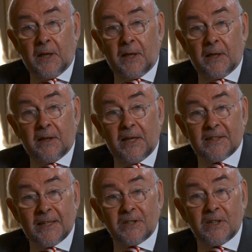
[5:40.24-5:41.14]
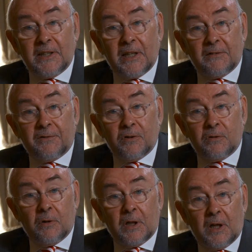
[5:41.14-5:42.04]
Essentially, if
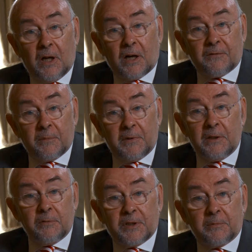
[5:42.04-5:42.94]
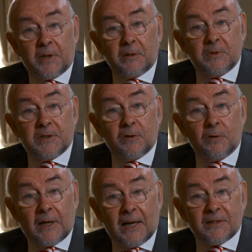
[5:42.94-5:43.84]
you are familiar with a primary school
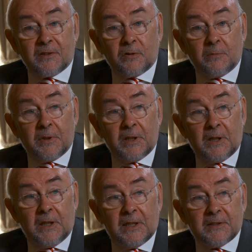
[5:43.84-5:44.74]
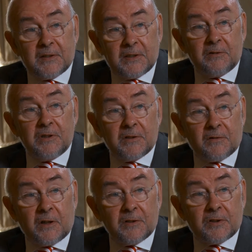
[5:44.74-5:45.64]
classroom, it's a series
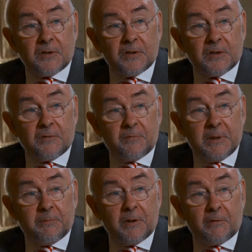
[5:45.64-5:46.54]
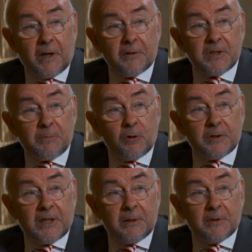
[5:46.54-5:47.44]
of clusters of people around small
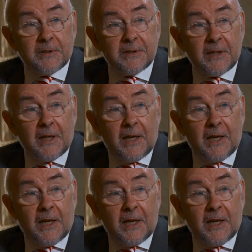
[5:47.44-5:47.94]
tables,